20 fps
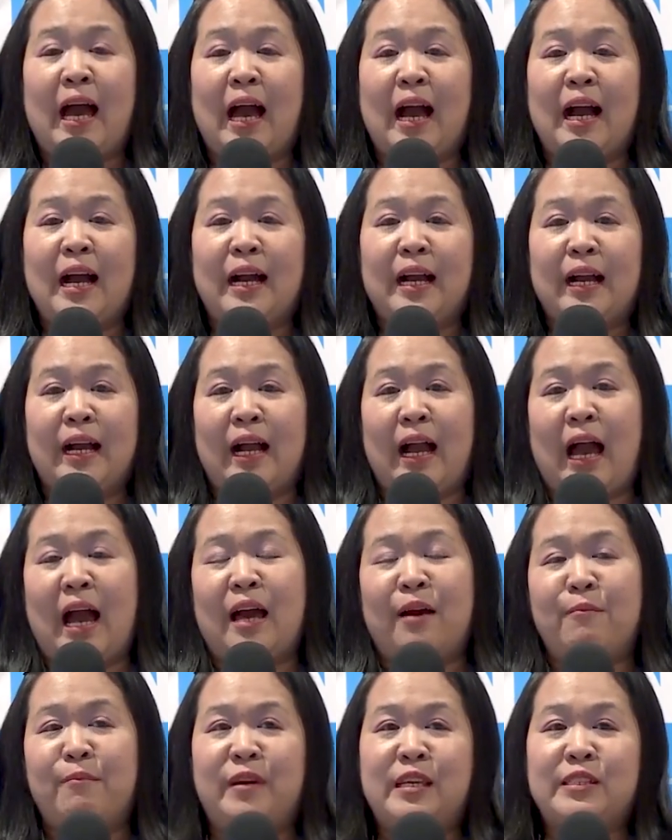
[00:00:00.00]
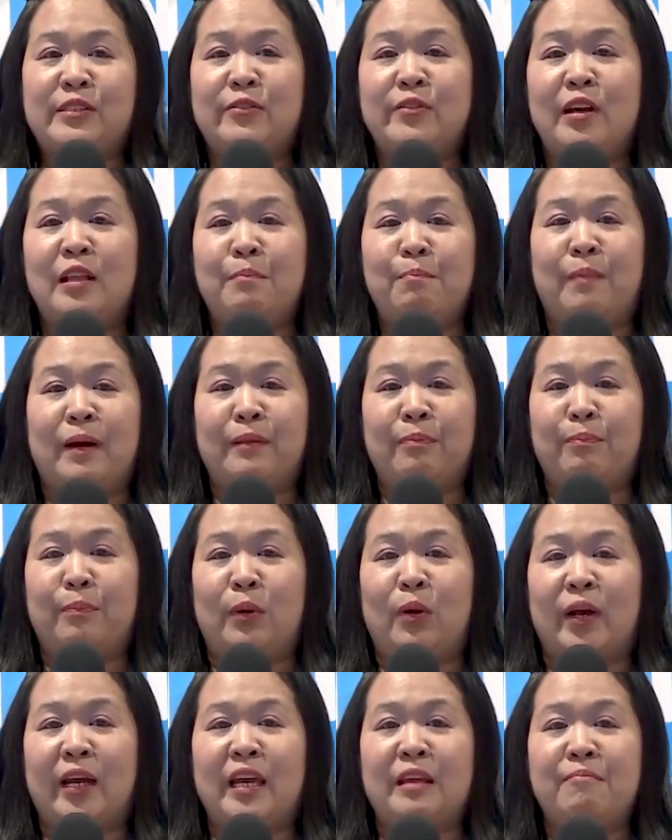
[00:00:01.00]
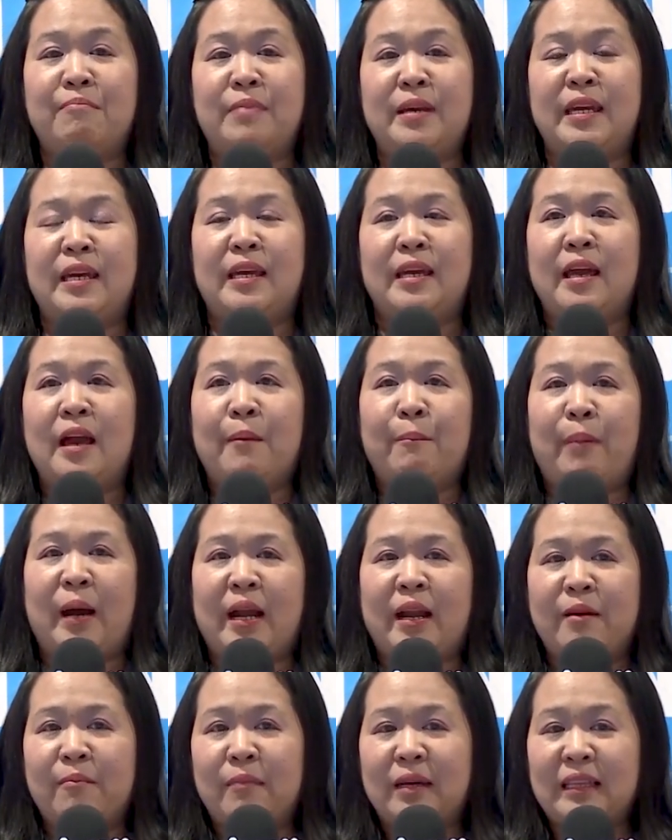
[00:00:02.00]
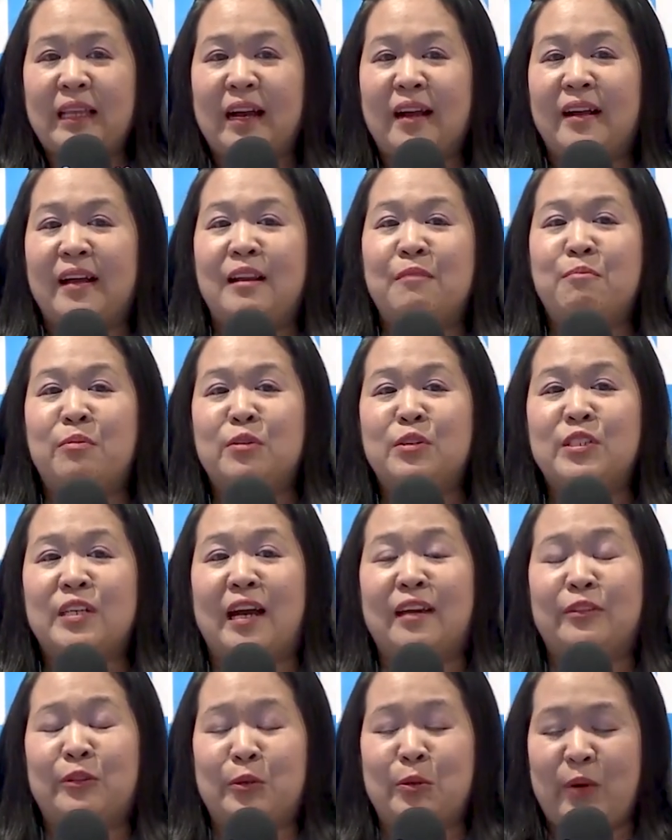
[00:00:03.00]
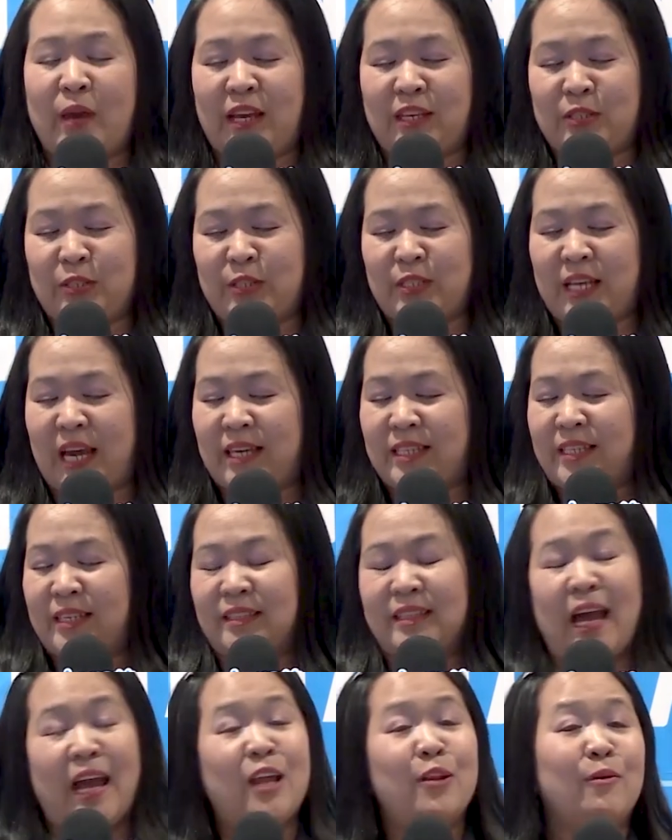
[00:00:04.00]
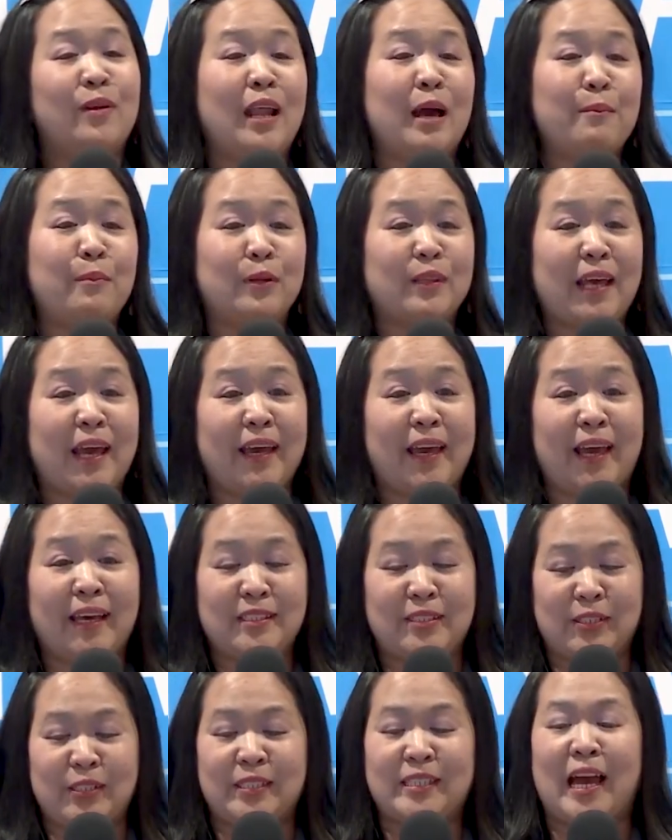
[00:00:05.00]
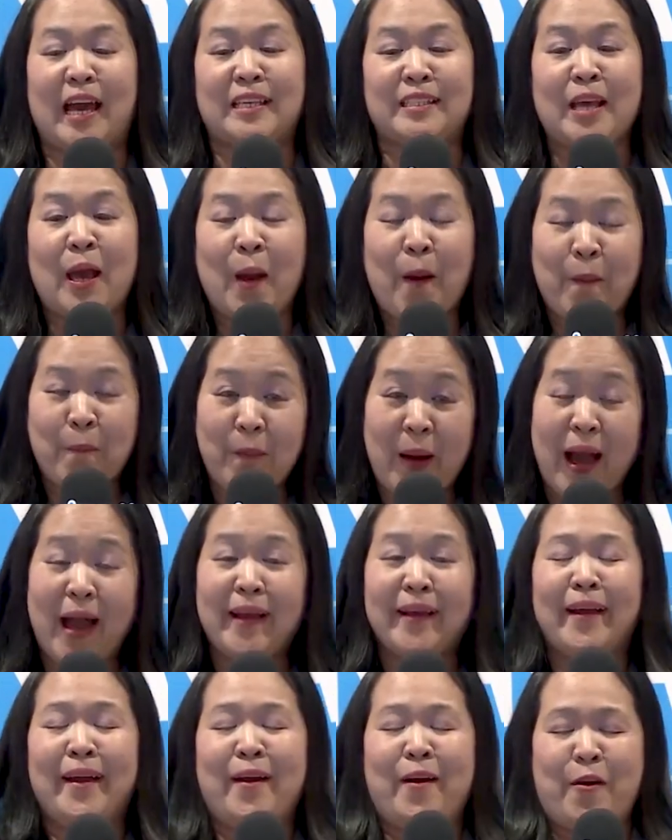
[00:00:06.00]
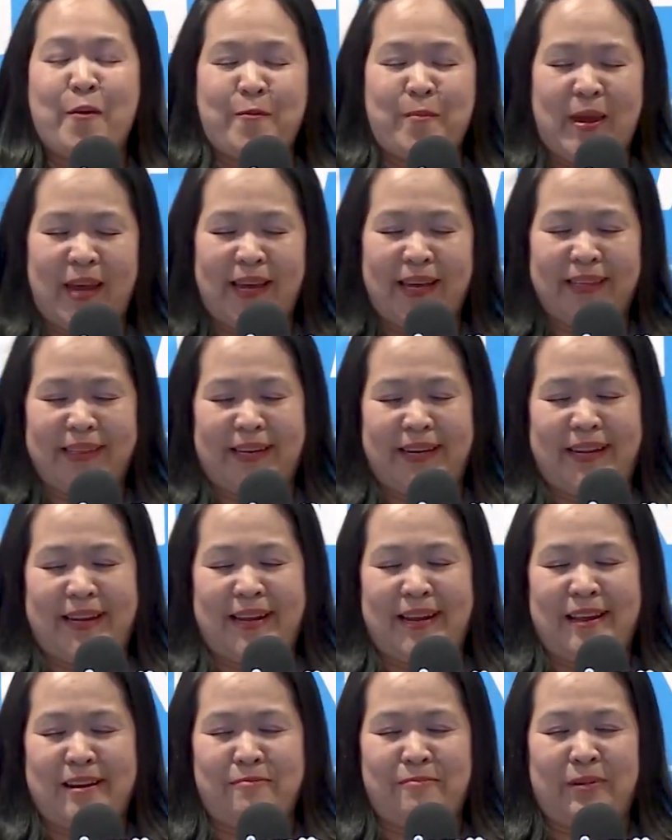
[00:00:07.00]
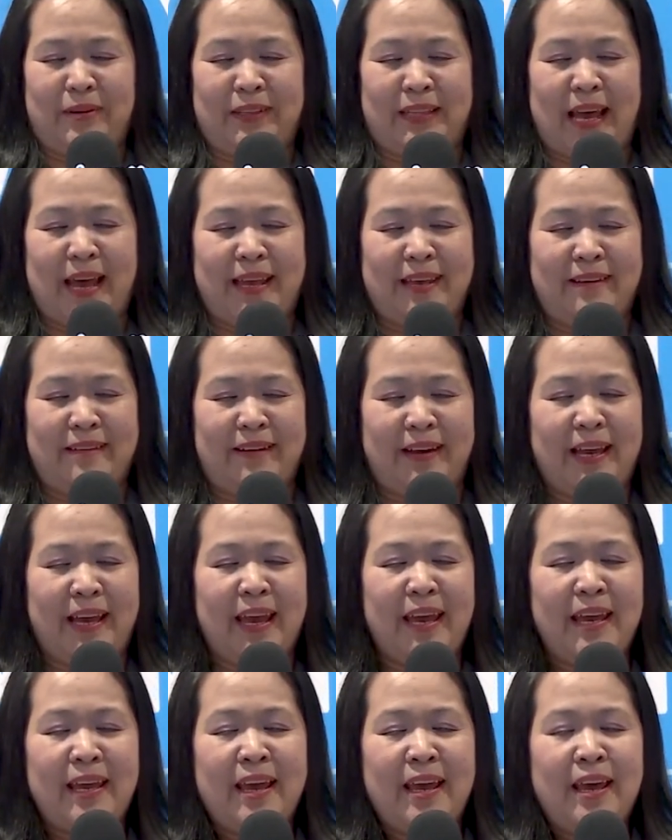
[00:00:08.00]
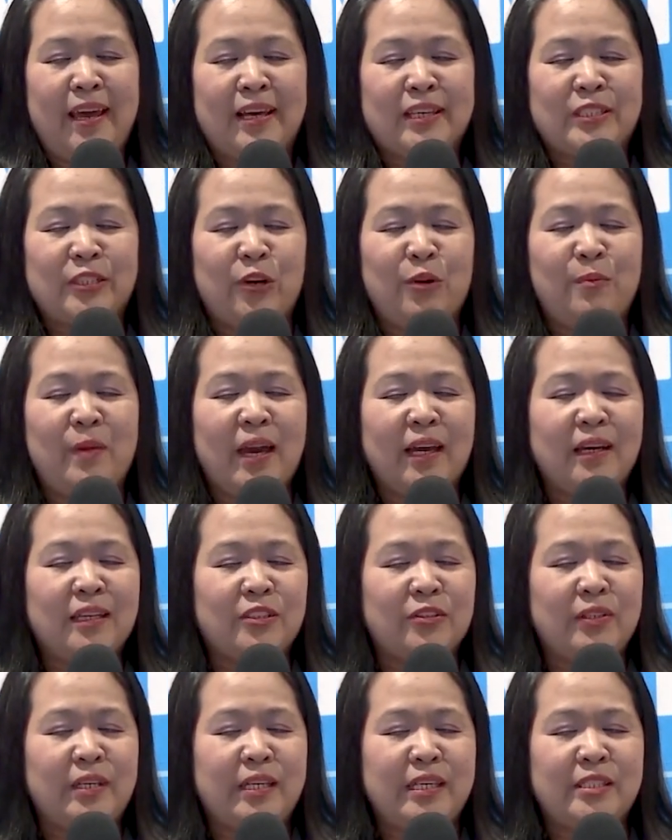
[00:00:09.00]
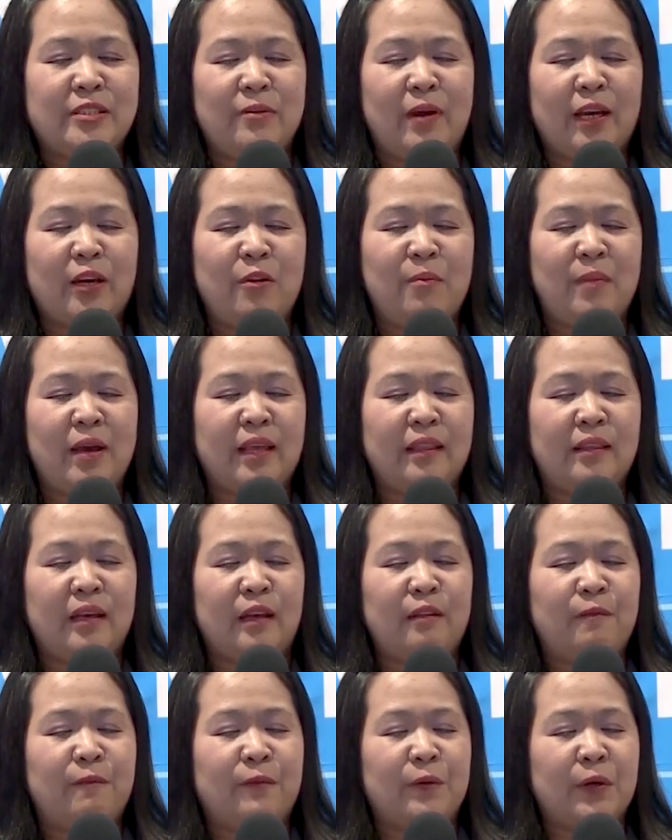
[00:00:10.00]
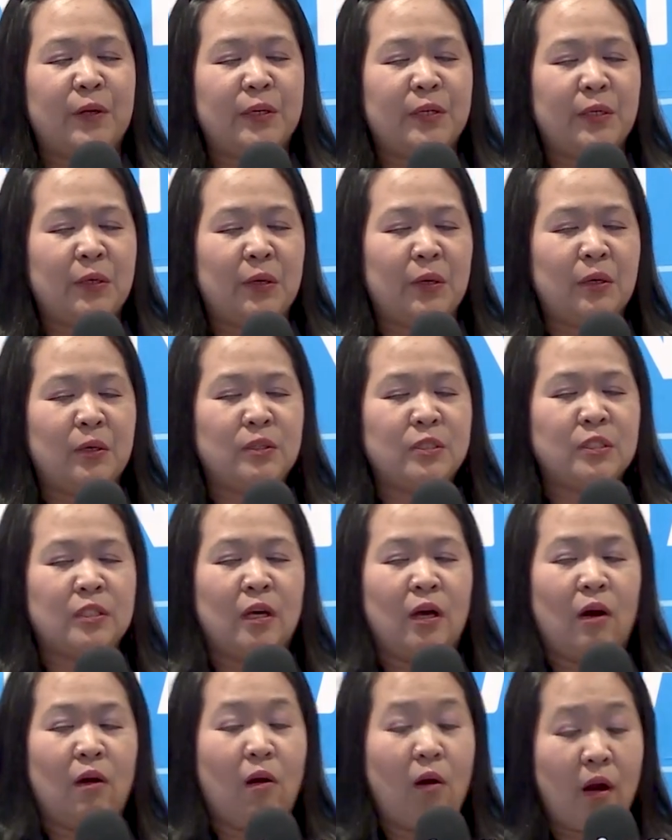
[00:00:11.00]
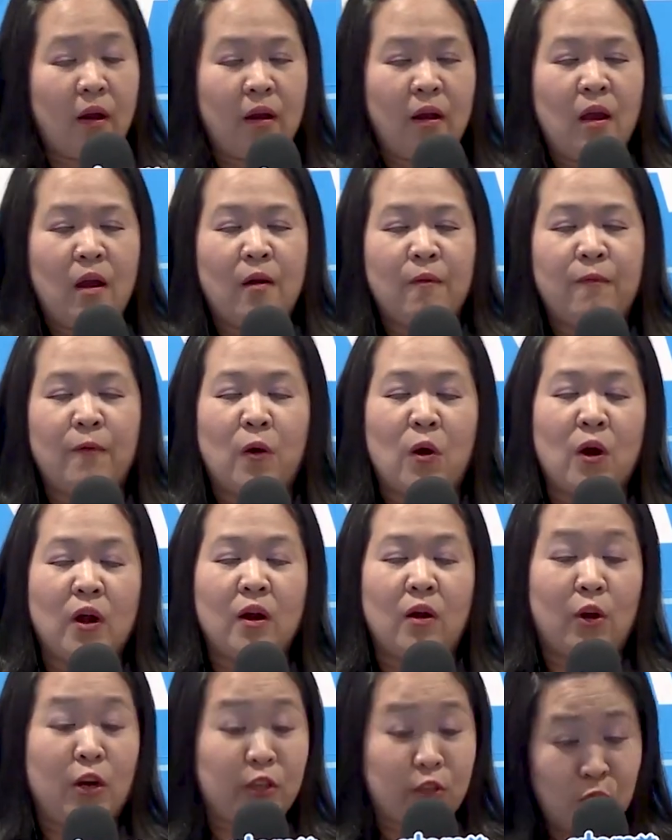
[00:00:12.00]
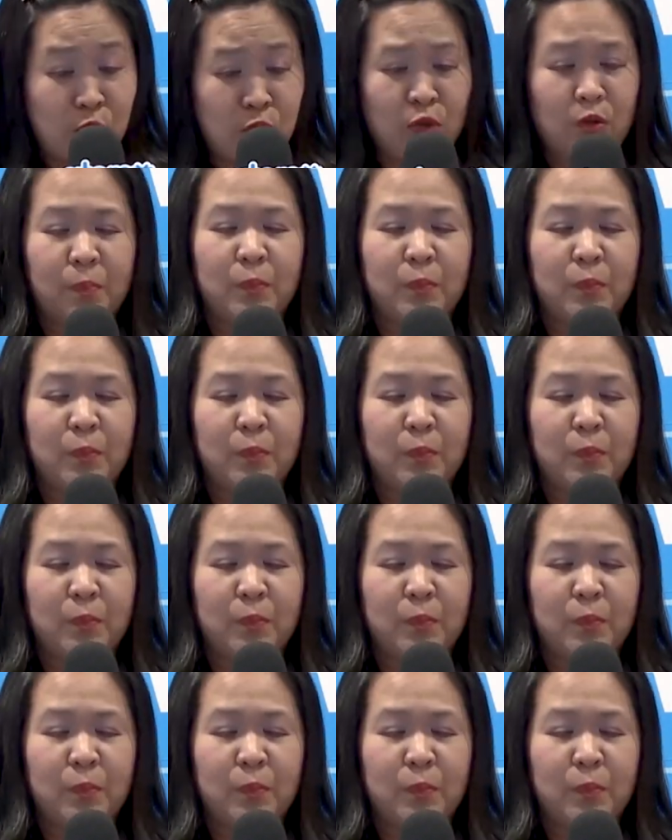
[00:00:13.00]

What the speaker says: ang visceral fat po can be parang matanggal po siya through exercising. Dahil wala po tayong exercise, mag-omega-3 na lang po tayo, okay? So omega-3 is recommended for those or to